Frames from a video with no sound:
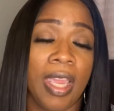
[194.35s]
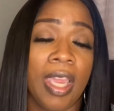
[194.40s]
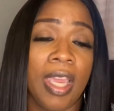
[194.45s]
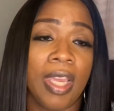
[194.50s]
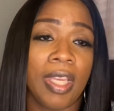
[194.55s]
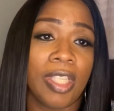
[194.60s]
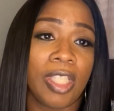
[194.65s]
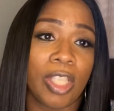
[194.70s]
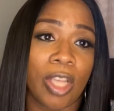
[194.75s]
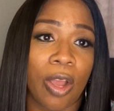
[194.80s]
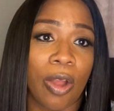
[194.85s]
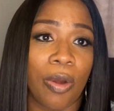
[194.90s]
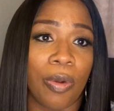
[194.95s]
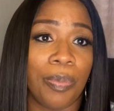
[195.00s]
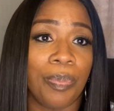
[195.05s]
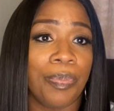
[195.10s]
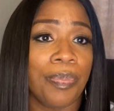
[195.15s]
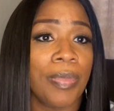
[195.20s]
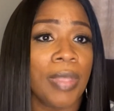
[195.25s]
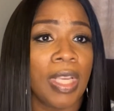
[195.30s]
So
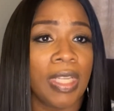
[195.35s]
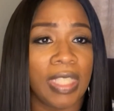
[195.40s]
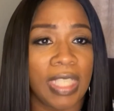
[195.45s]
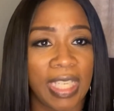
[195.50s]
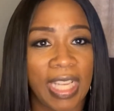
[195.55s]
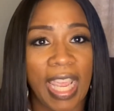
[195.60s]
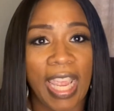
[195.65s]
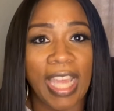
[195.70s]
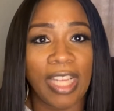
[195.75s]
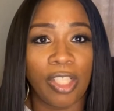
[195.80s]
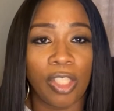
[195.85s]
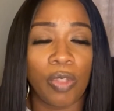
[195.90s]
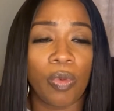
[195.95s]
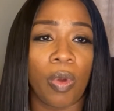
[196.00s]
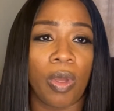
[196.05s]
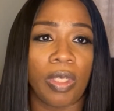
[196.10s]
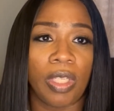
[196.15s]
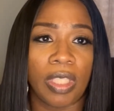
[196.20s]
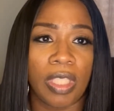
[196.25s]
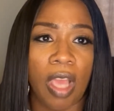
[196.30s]
today I just want
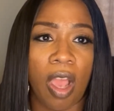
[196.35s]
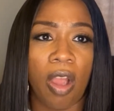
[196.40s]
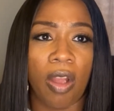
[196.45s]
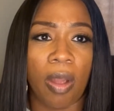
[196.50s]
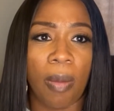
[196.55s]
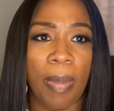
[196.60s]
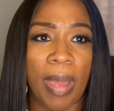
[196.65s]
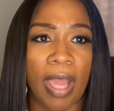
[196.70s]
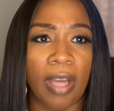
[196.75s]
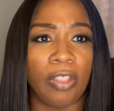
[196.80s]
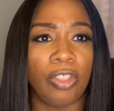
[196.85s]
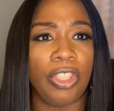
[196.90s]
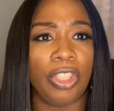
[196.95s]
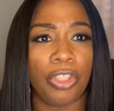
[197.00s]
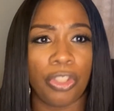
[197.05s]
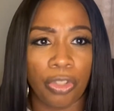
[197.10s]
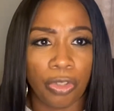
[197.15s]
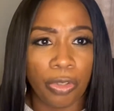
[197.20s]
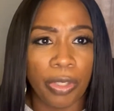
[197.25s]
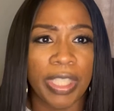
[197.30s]
to talk about just
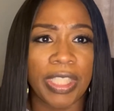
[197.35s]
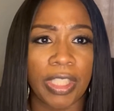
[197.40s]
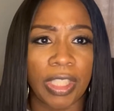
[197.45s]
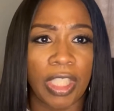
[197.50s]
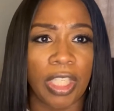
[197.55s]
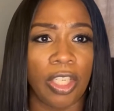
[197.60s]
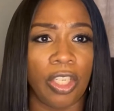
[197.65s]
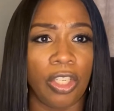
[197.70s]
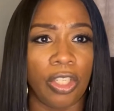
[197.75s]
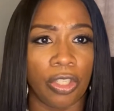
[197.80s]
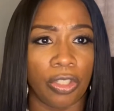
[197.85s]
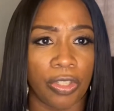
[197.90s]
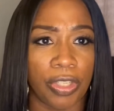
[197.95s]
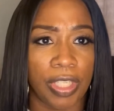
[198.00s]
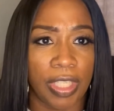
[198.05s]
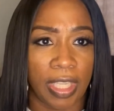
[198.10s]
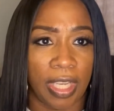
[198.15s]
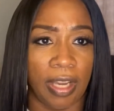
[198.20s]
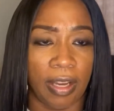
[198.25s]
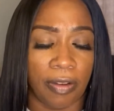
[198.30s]
trusting
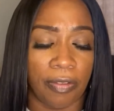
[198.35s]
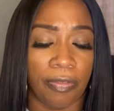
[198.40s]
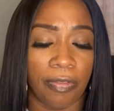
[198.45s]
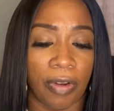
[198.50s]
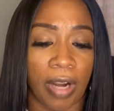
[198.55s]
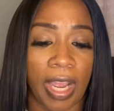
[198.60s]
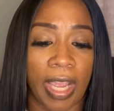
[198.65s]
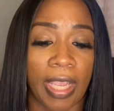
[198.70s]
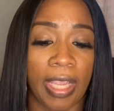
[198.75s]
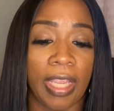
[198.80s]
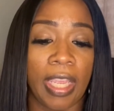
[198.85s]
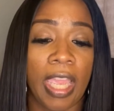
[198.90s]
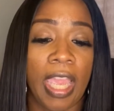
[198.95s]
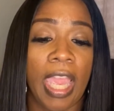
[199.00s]
yourself, right?